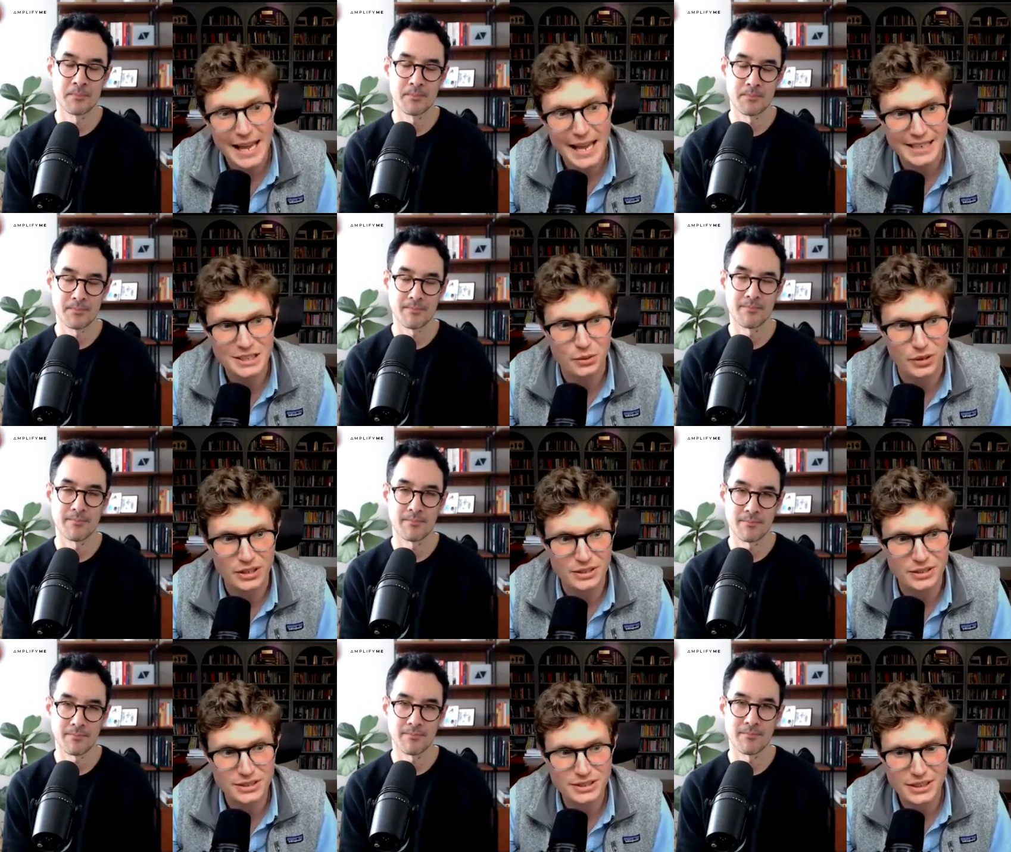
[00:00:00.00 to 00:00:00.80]
Speaker 1: debt
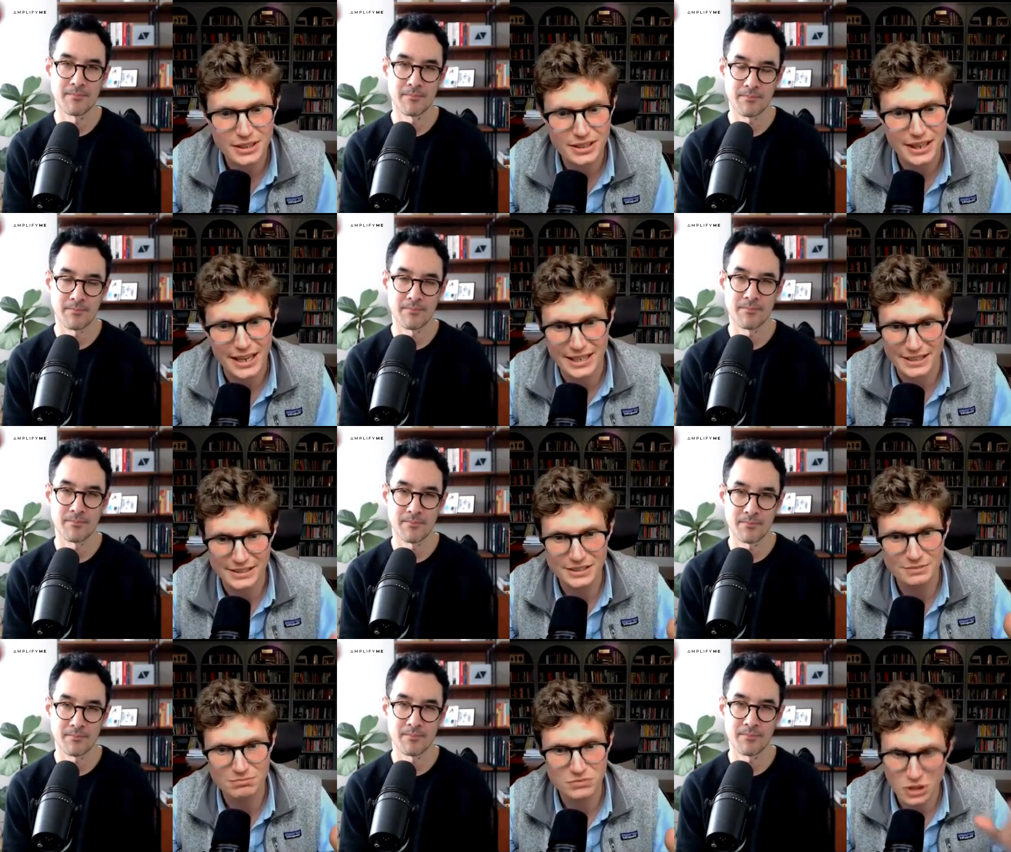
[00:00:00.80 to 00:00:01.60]
issuance
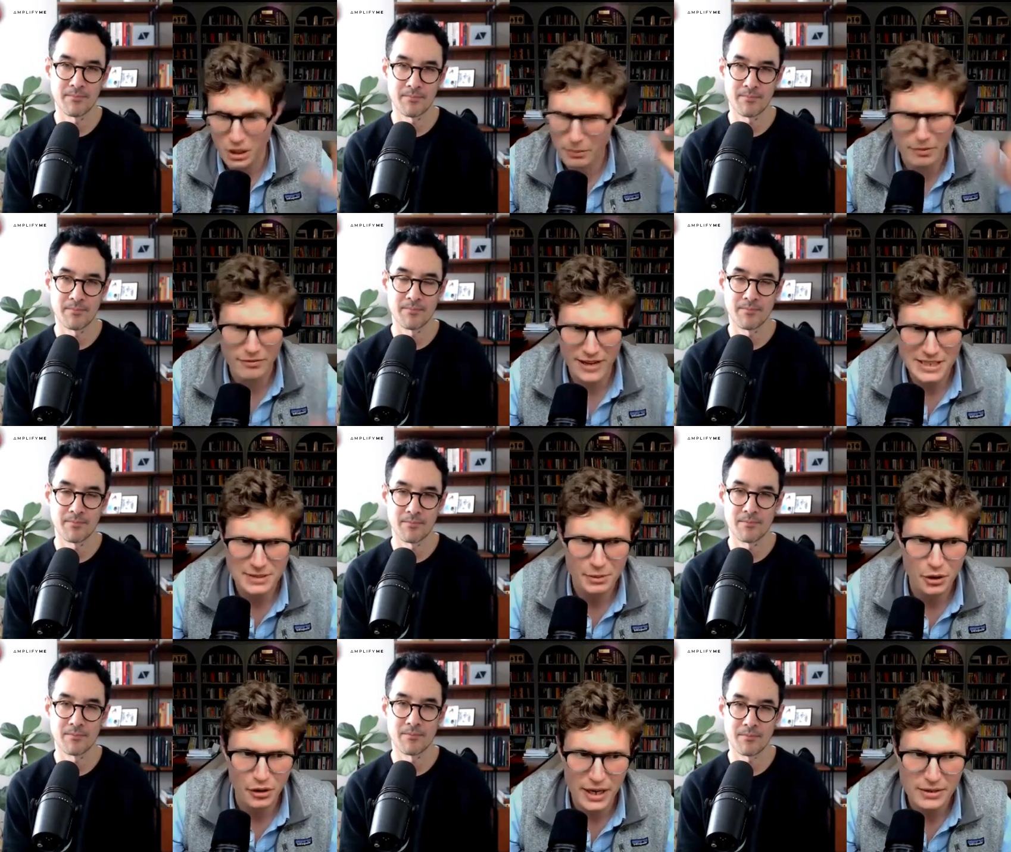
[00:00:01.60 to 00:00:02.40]
is sub
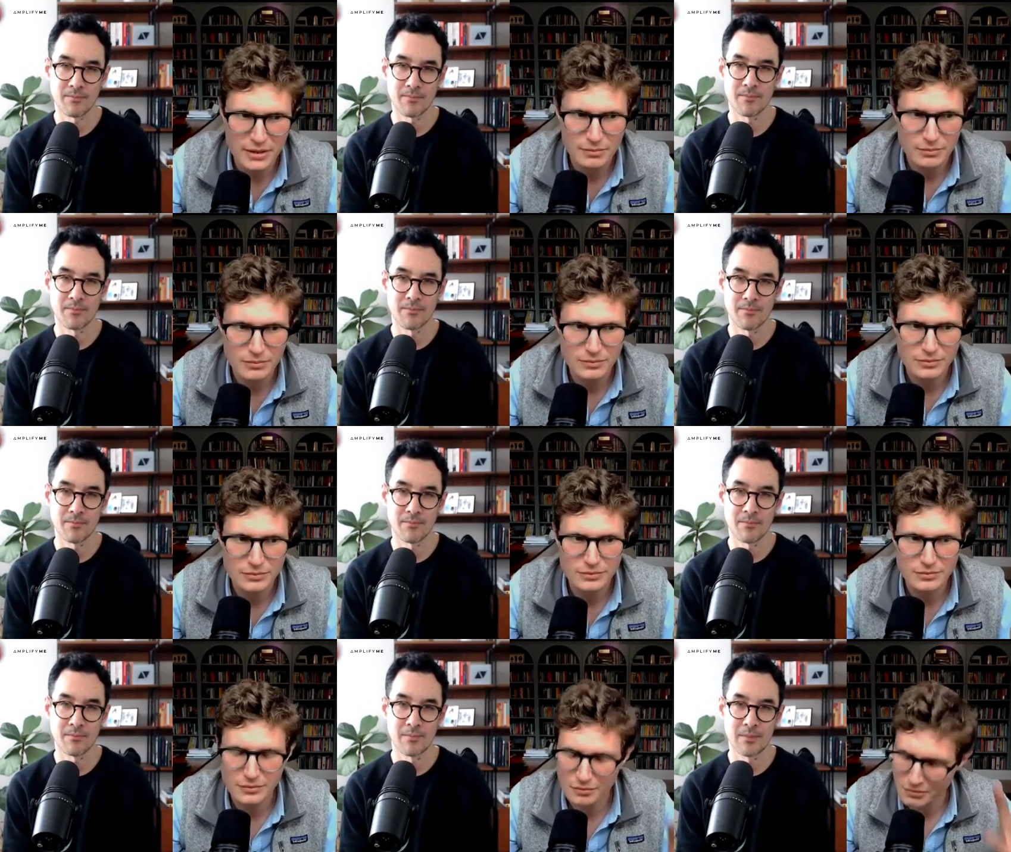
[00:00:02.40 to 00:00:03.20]
investment grade
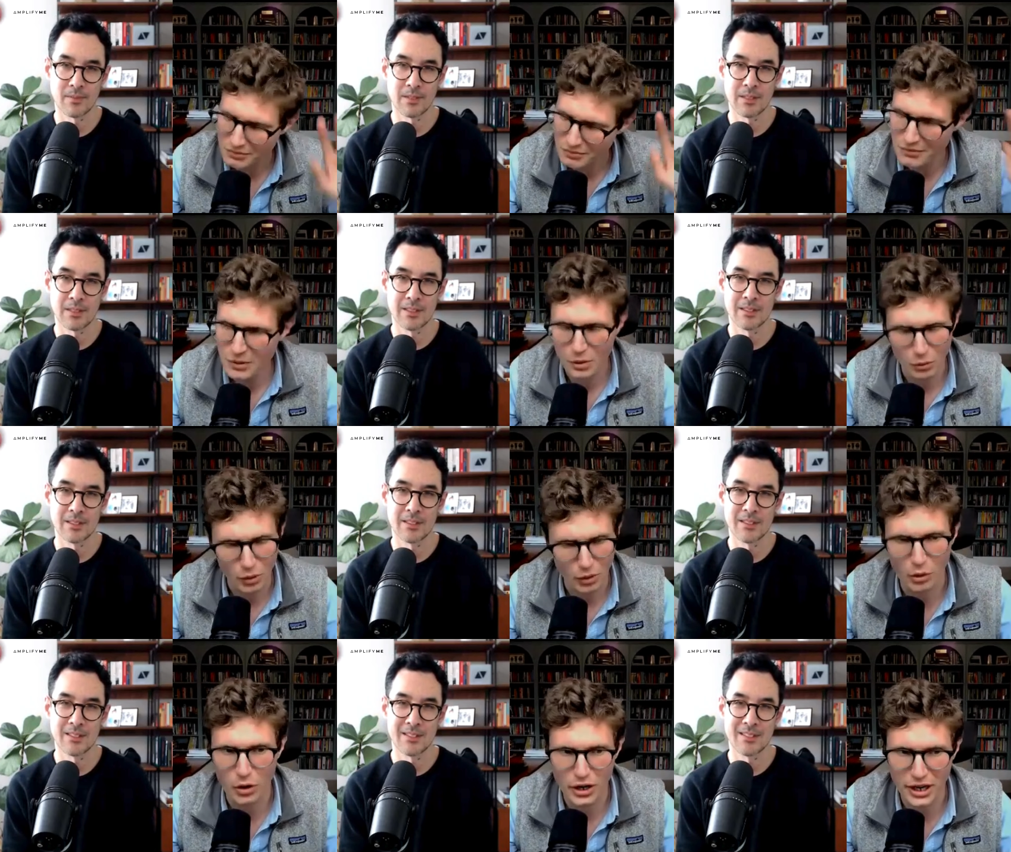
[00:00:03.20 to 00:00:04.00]

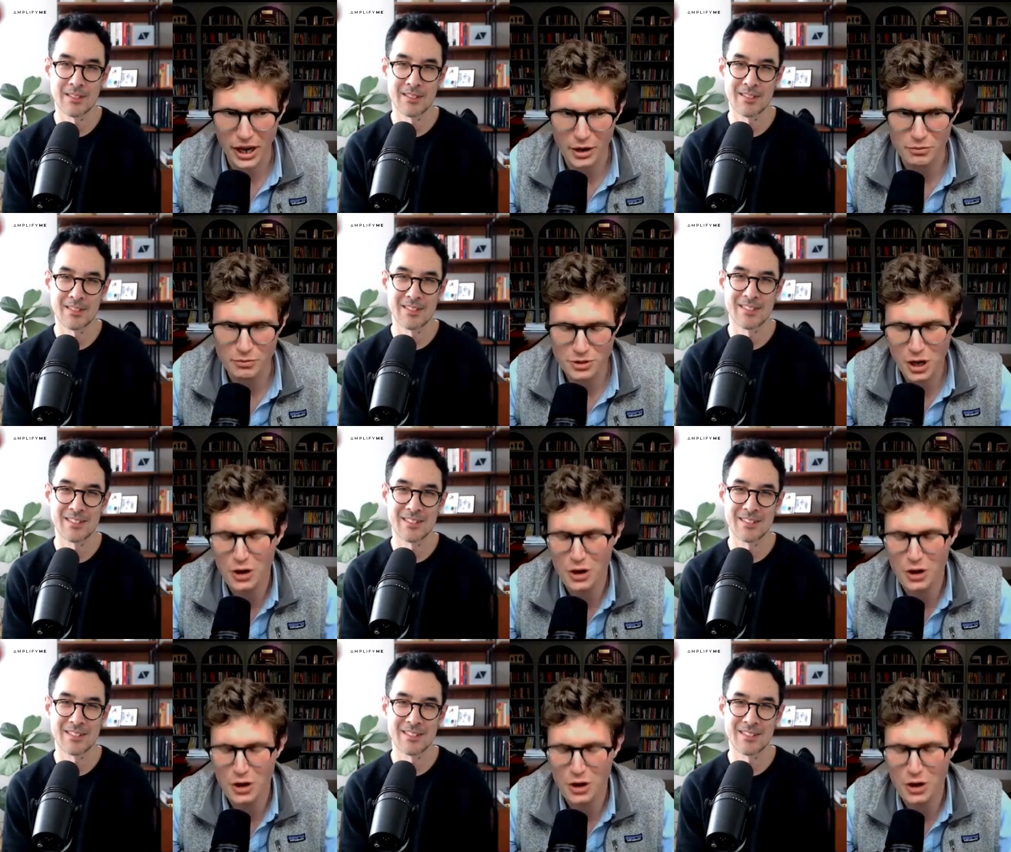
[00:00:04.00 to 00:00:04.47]
I'm not going to go